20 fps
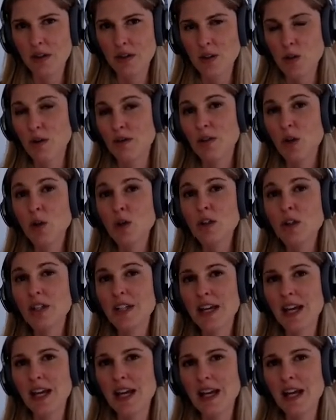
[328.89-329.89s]
So if you're
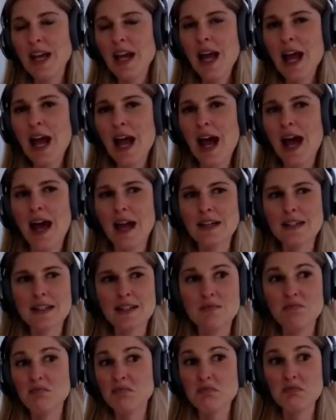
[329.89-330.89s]
looking at
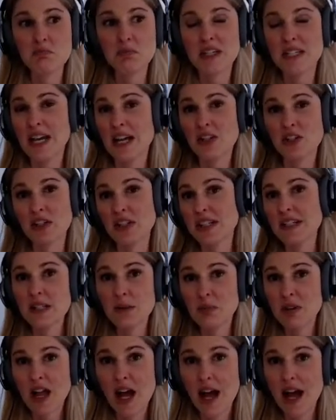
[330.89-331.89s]
potentially
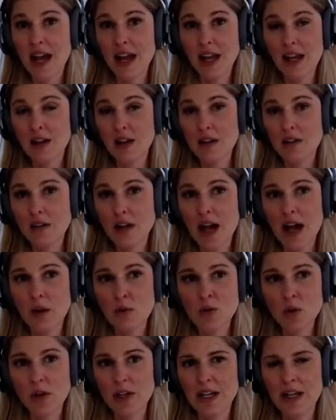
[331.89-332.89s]
supplying
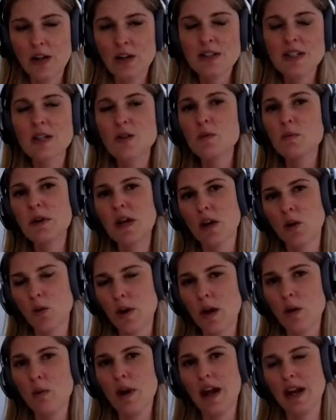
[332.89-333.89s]
outdoor heaters, this would be a
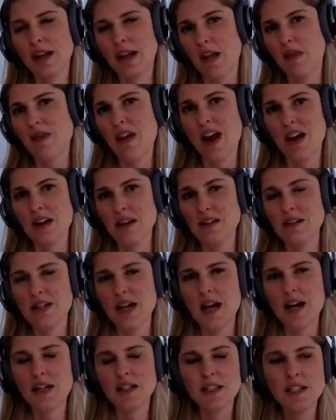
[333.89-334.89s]
great way to get that
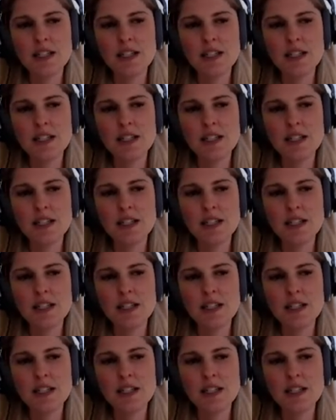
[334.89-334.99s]
intel.